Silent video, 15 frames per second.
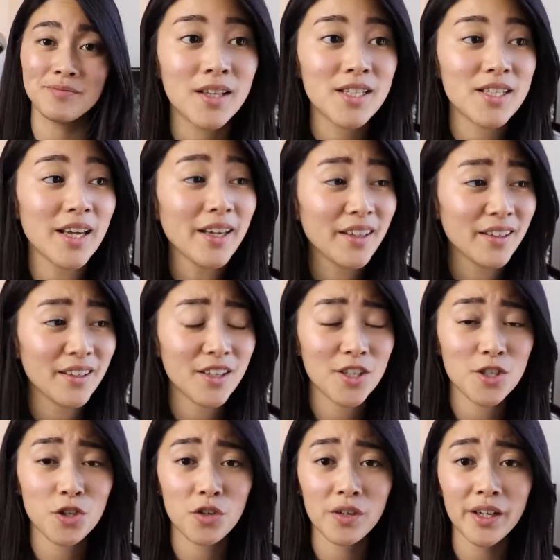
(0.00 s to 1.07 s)
The second
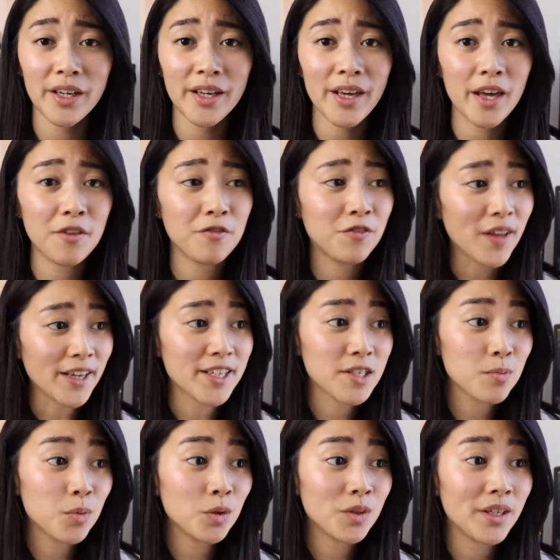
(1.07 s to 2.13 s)
is creating a
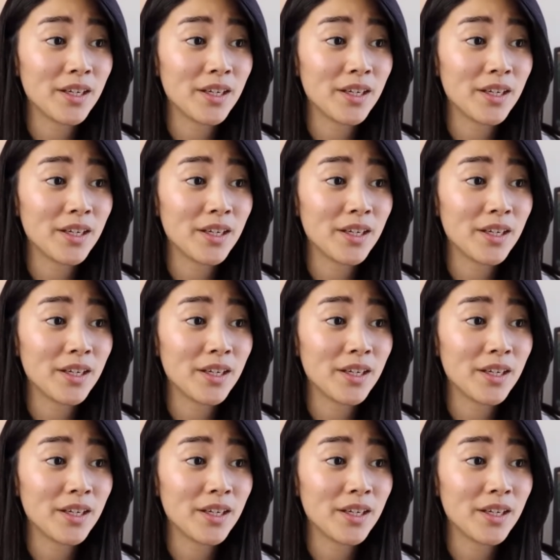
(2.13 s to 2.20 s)
flexible